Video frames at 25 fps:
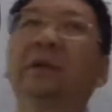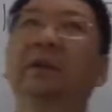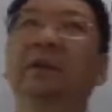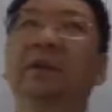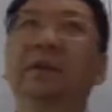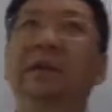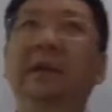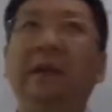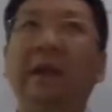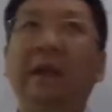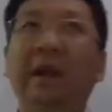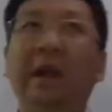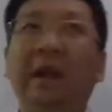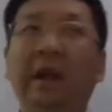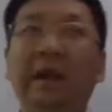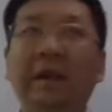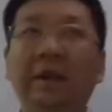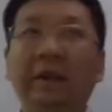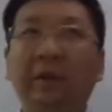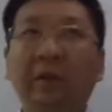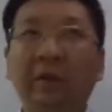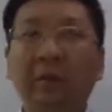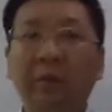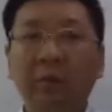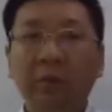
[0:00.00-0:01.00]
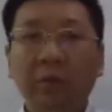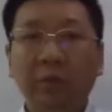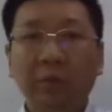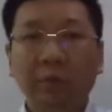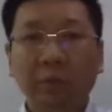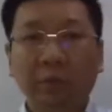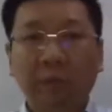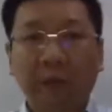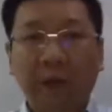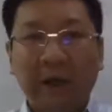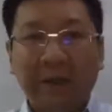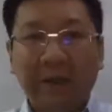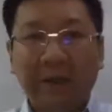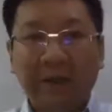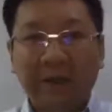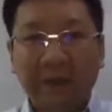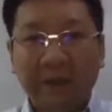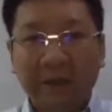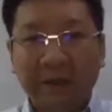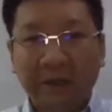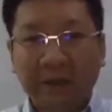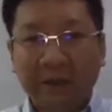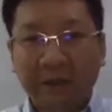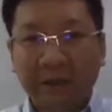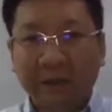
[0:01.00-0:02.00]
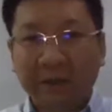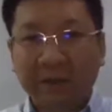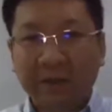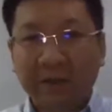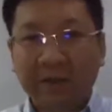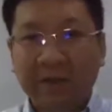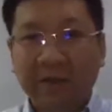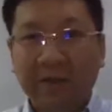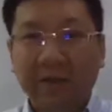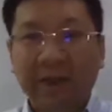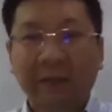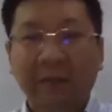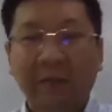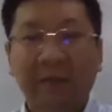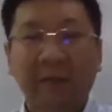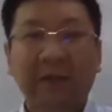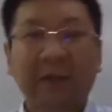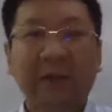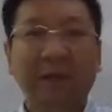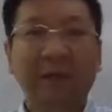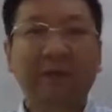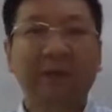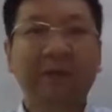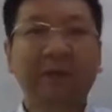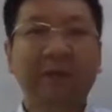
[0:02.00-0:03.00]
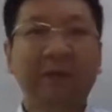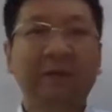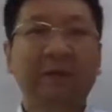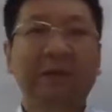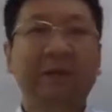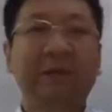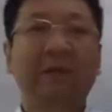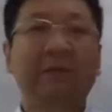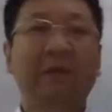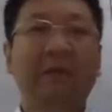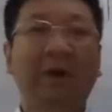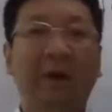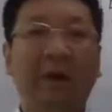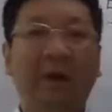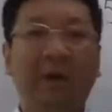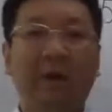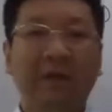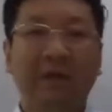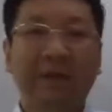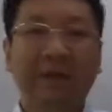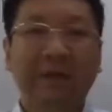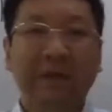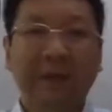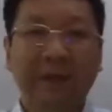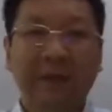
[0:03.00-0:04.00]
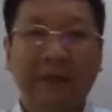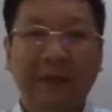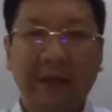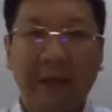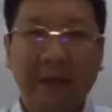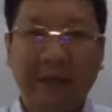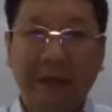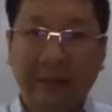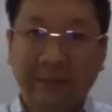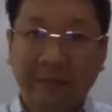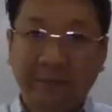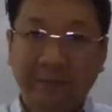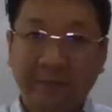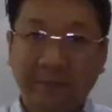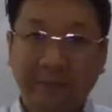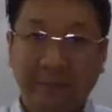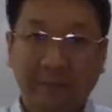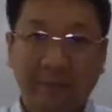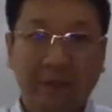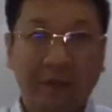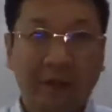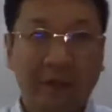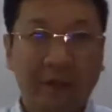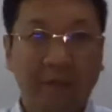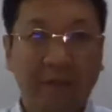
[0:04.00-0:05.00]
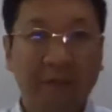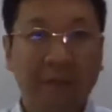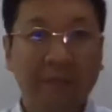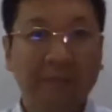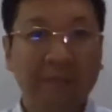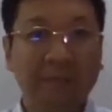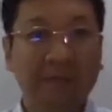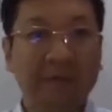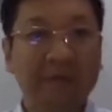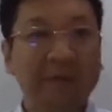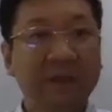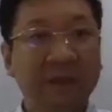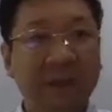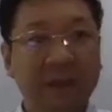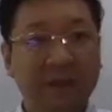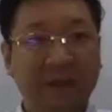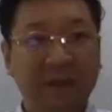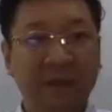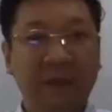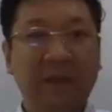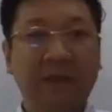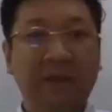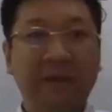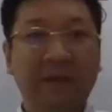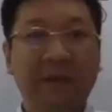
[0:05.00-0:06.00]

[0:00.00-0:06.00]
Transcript: there are not too much tedious calculations involved in AMC problems generally.